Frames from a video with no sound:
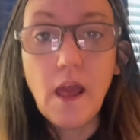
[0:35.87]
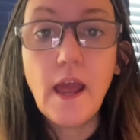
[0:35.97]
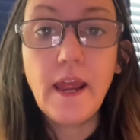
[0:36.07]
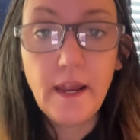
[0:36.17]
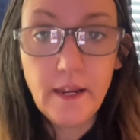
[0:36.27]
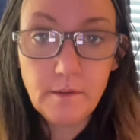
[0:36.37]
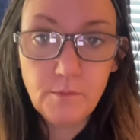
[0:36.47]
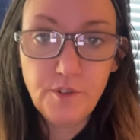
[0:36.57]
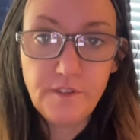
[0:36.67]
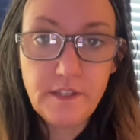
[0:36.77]
I hate
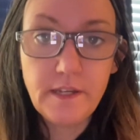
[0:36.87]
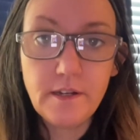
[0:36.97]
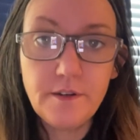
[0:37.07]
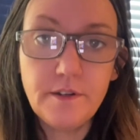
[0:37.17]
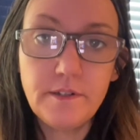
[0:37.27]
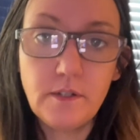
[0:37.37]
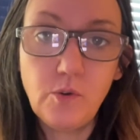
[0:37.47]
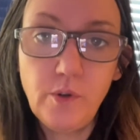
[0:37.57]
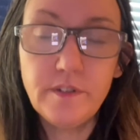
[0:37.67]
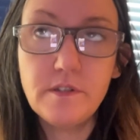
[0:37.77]
movie theaters and
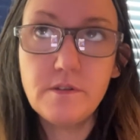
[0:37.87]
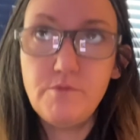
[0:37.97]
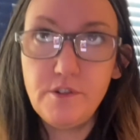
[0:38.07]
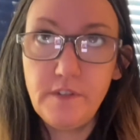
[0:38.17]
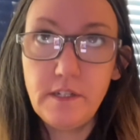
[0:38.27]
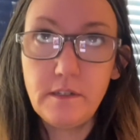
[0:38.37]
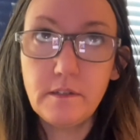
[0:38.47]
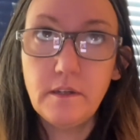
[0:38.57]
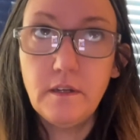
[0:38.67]
going to the movies.